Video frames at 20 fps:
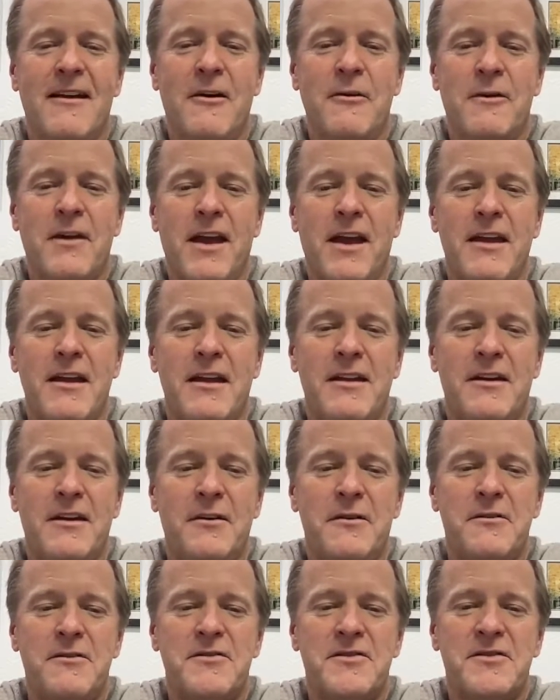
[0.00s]
Okay,
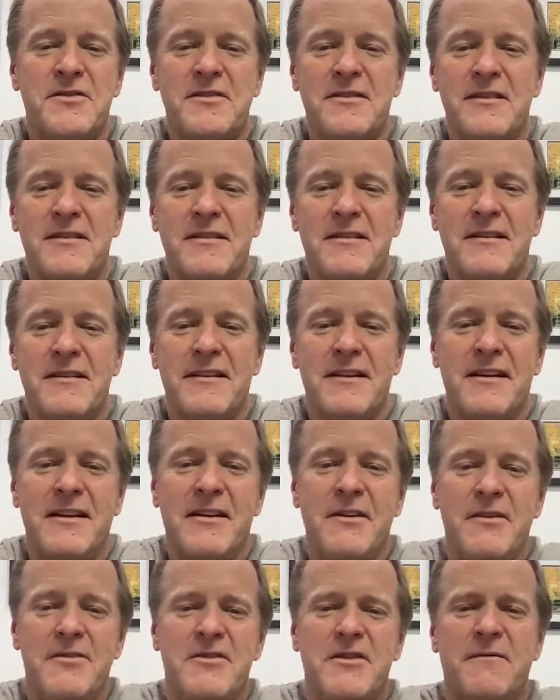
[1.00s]
here's
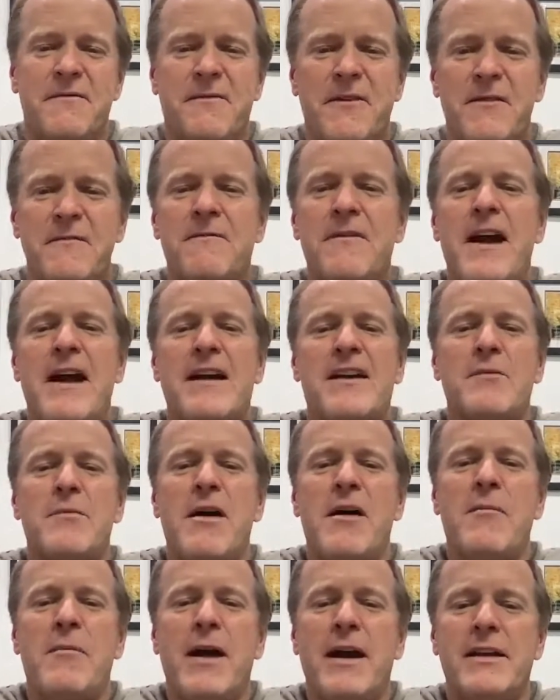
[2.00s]
a fun fact
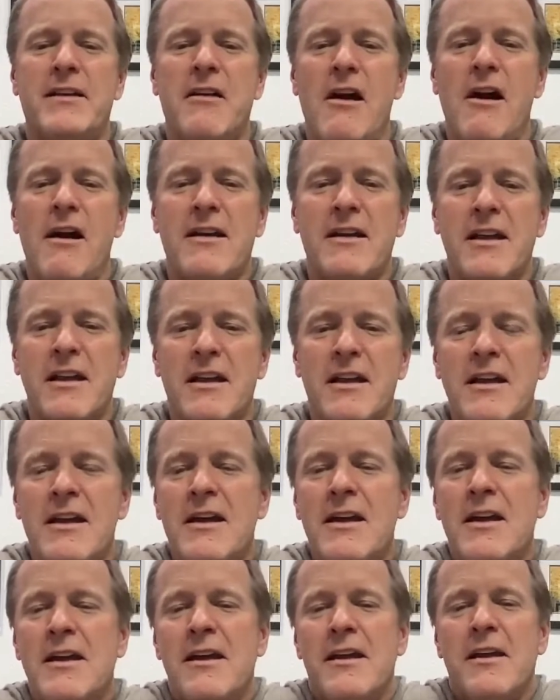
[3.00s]
about maitake.
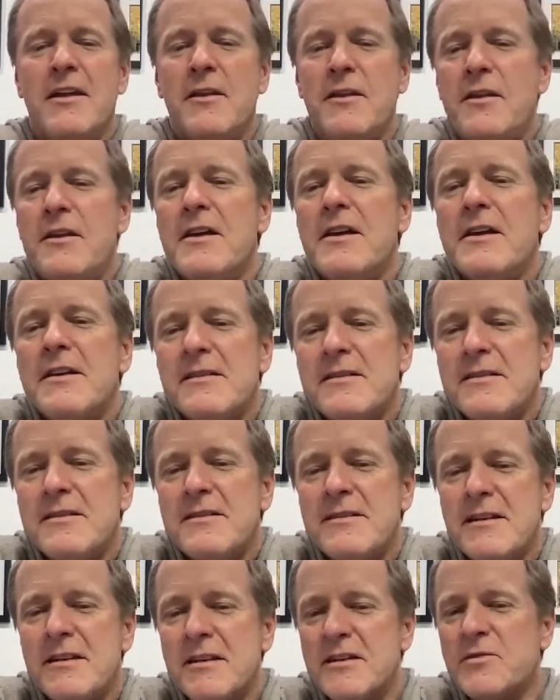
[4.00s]

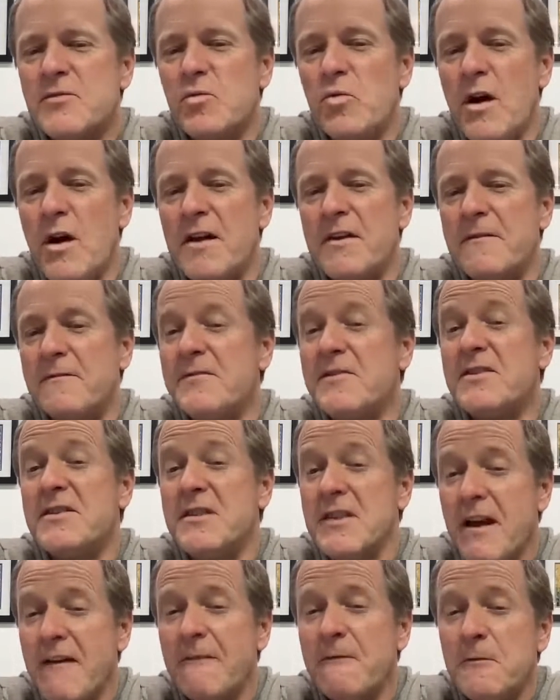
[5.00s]
This is one of
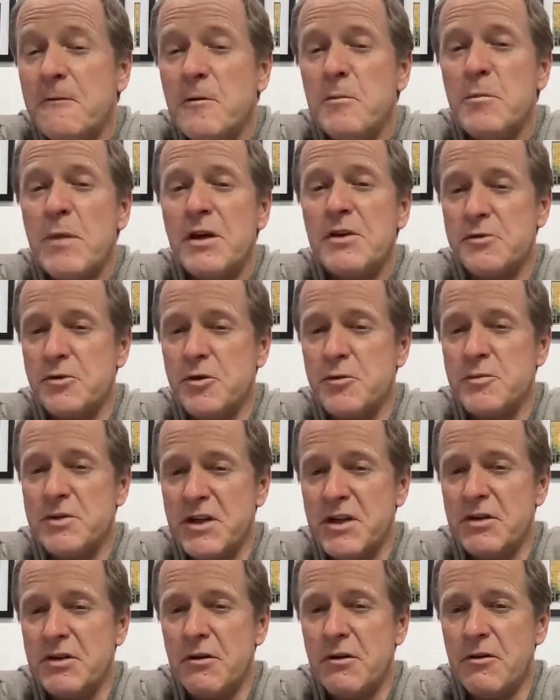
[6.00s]
several mushrooms
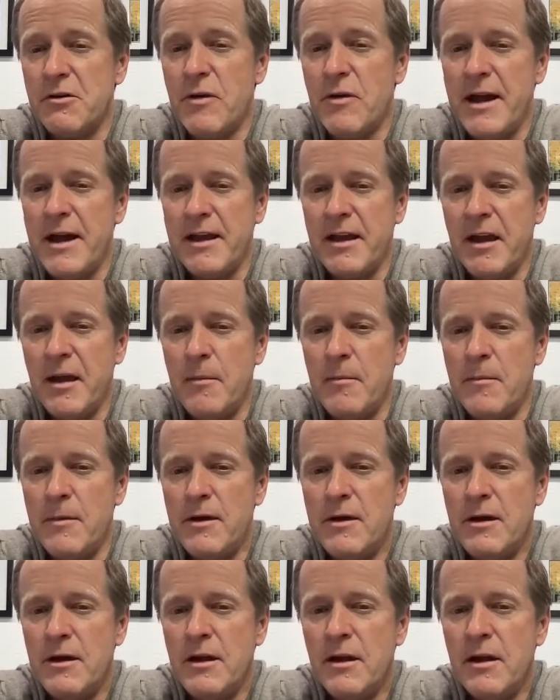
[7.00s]
in
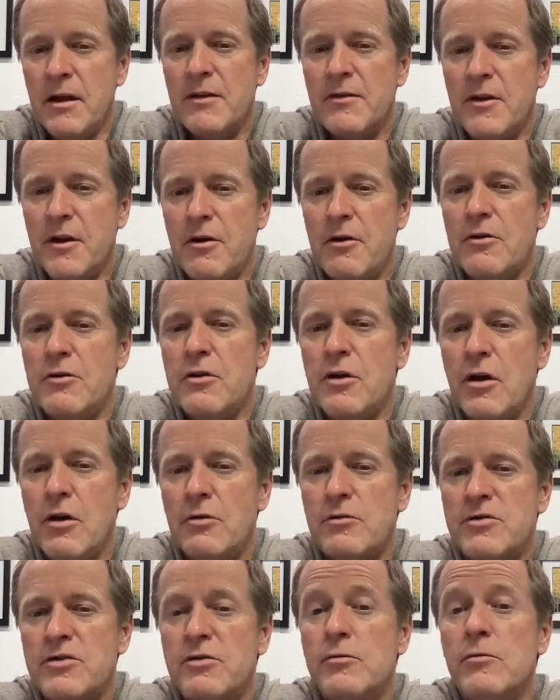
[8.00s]
NeuroIM that are
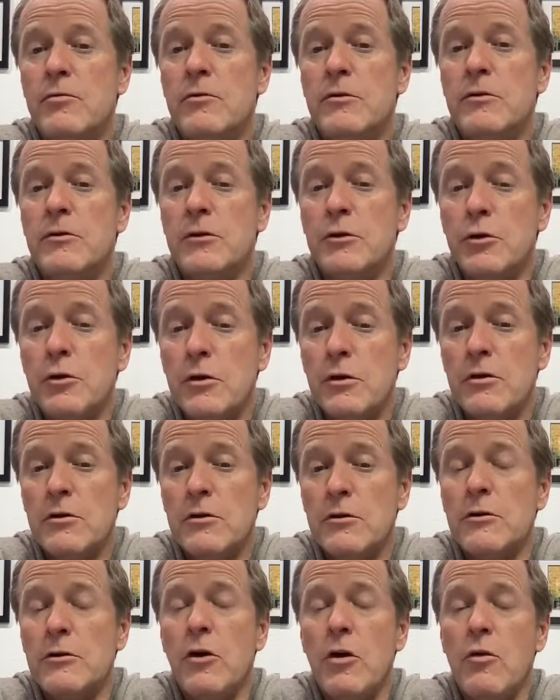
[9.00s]
known to
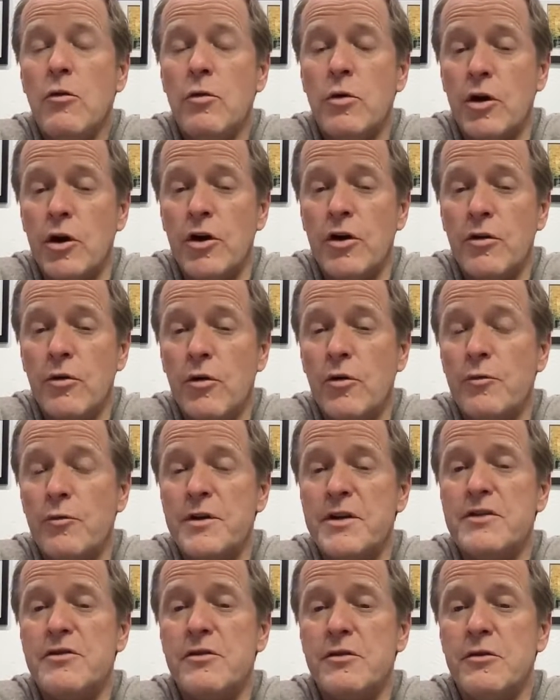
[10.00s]
lower or
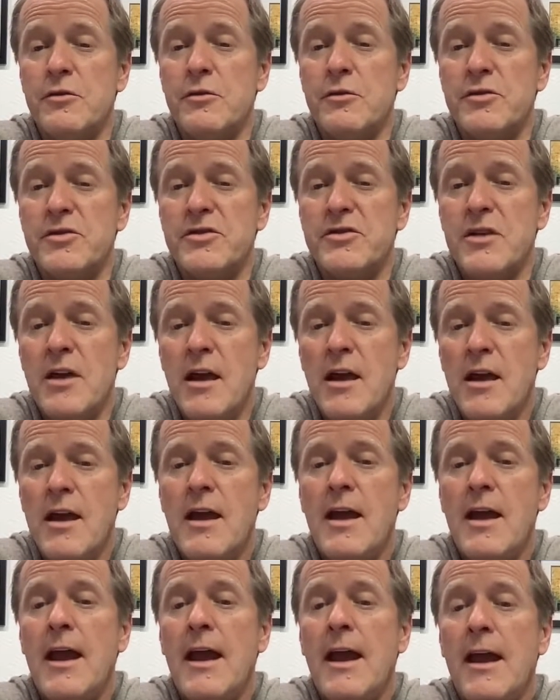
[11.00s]
reduce
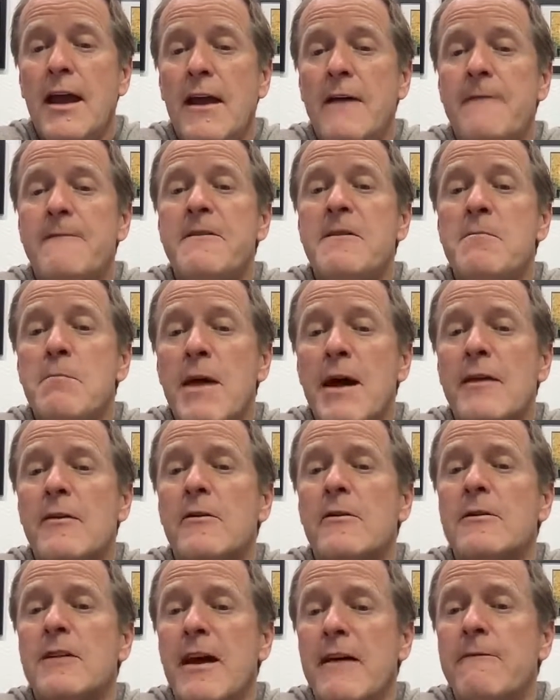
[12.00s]
heavy
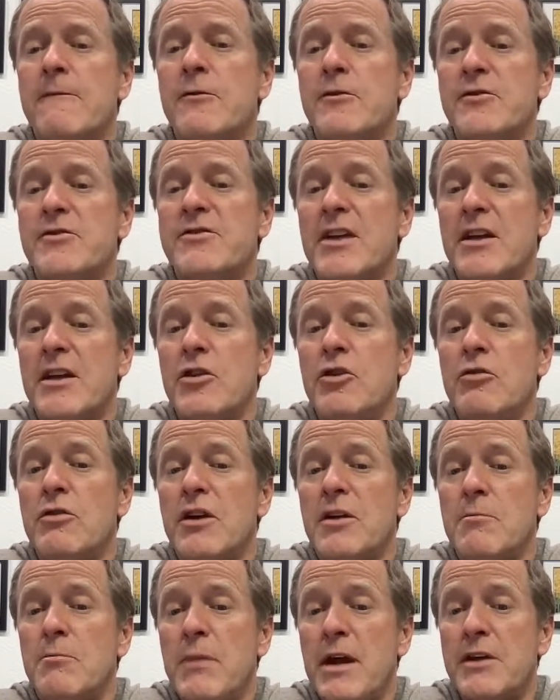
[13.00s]
metal levels that you
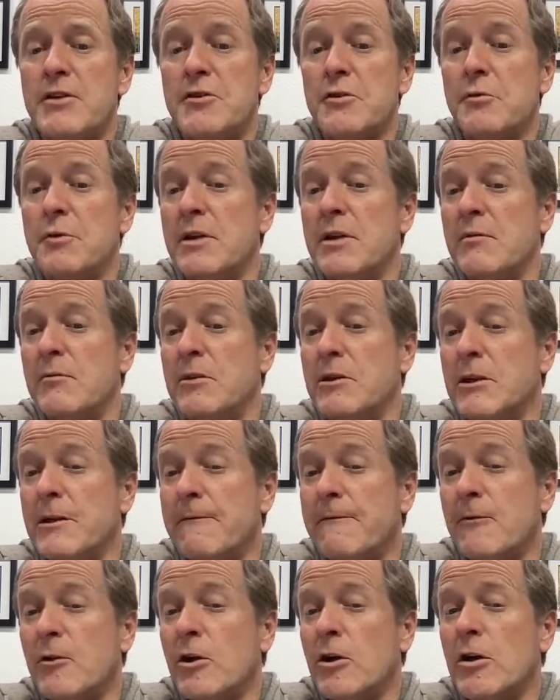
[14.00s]
can measure in
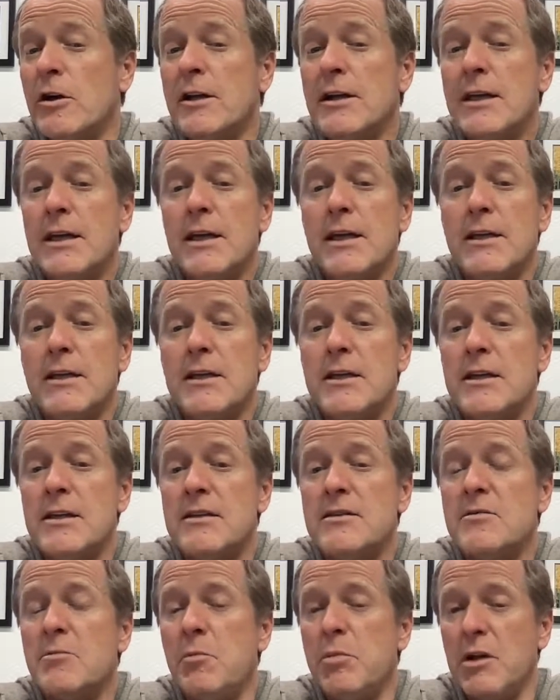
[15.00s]
liver,
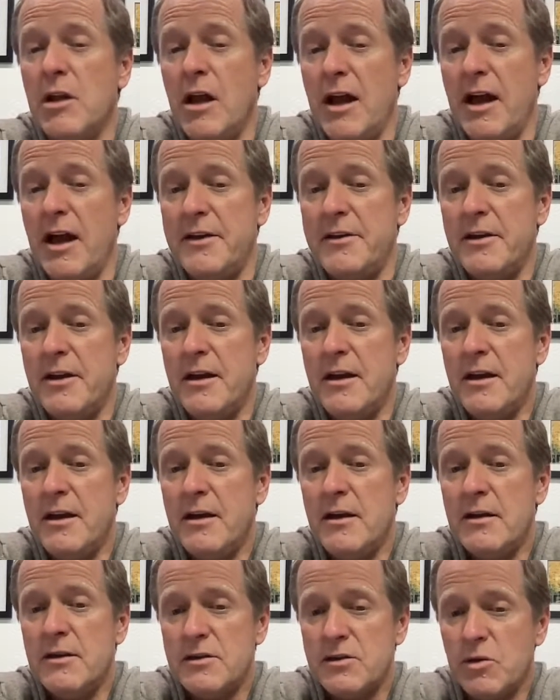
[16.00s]
kidneys, blood.
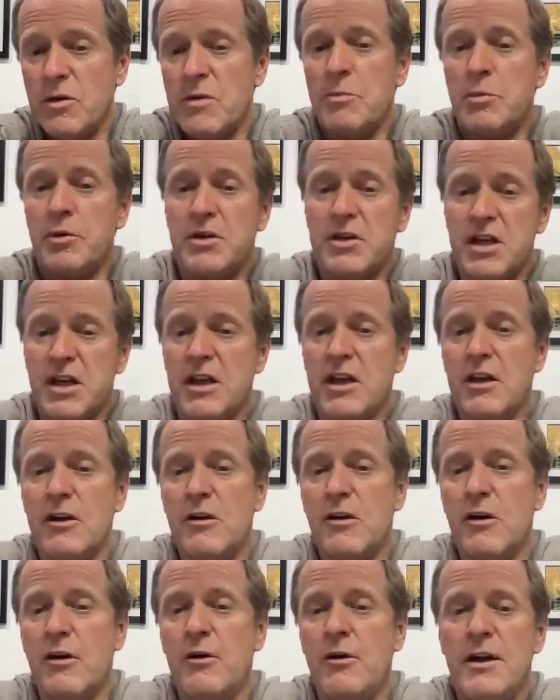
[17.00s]
So in
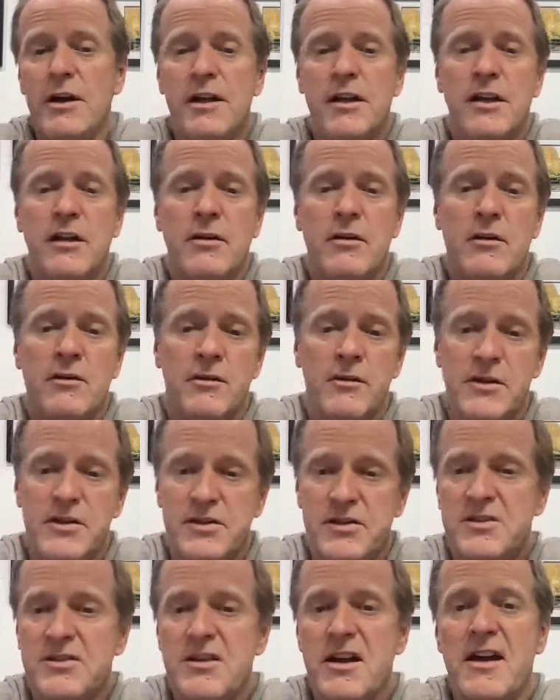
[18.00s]
particular,
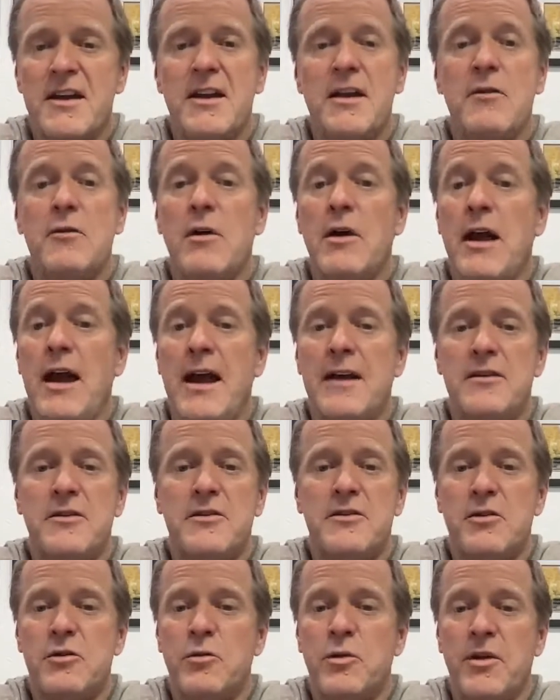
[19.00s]
this study had to
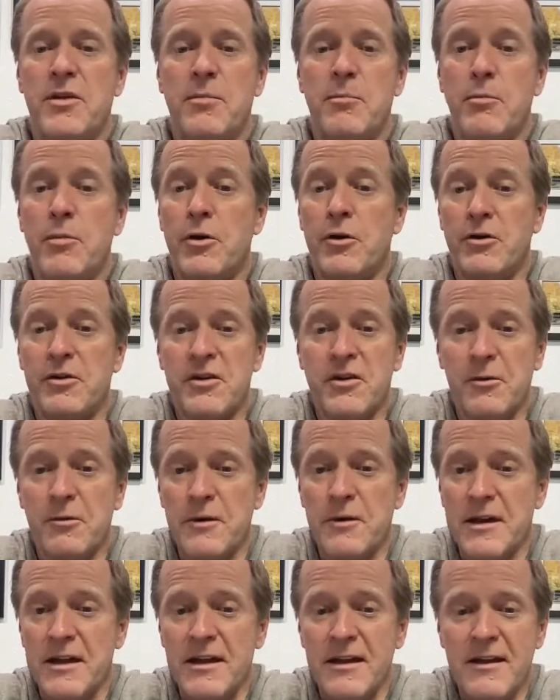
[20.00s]
do with
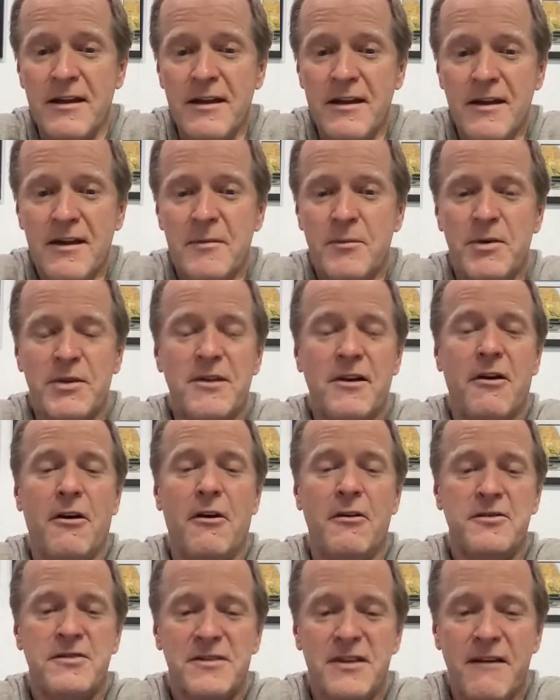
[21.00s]
mercury, but there
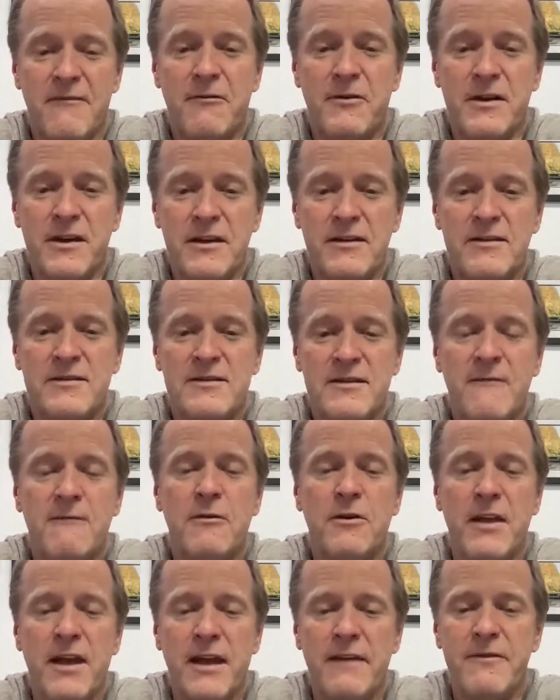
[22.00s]
are
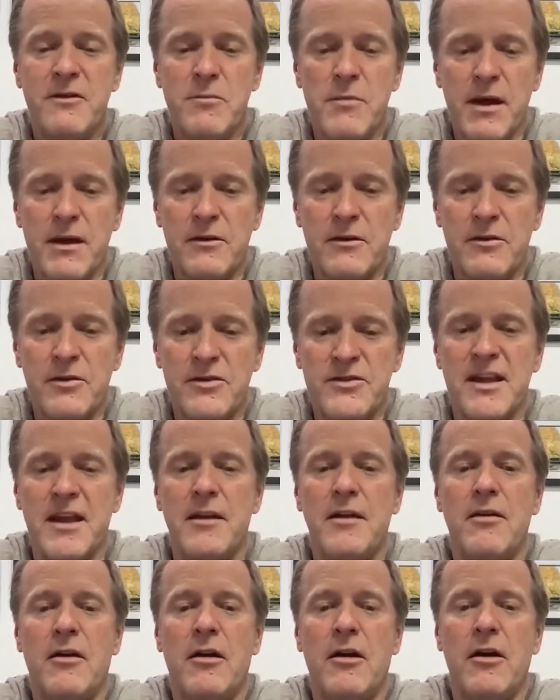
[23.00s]
several heavy metals
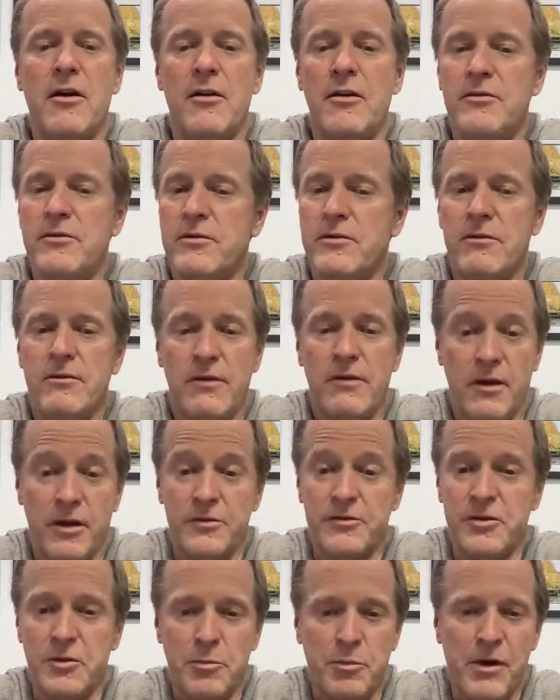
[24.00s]
that are
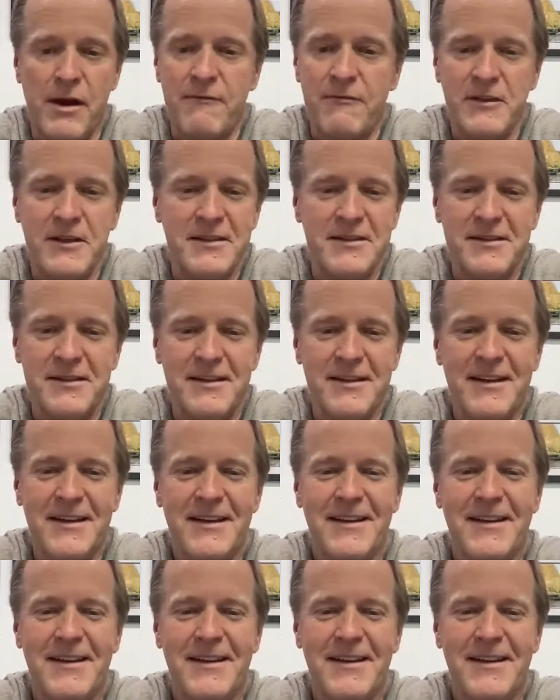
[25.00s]
all too prevalent